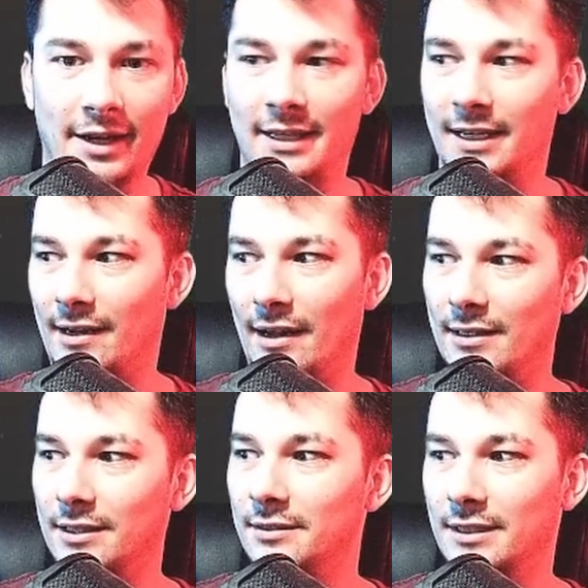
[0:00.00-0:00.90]
Like, I'm
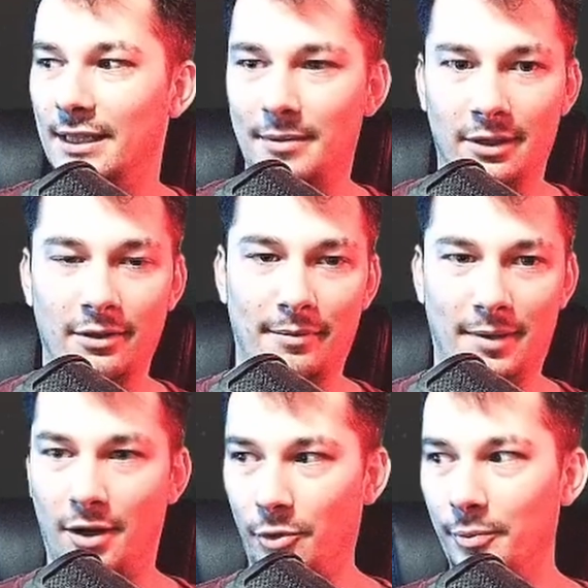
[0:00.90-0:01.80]

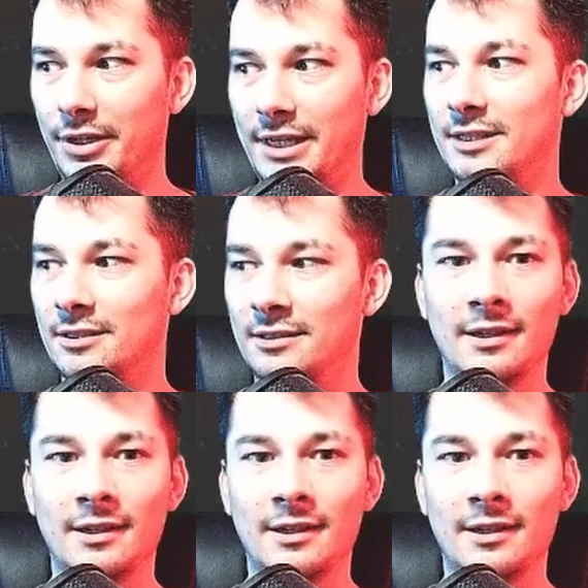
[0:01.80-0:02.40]
a Uber Eats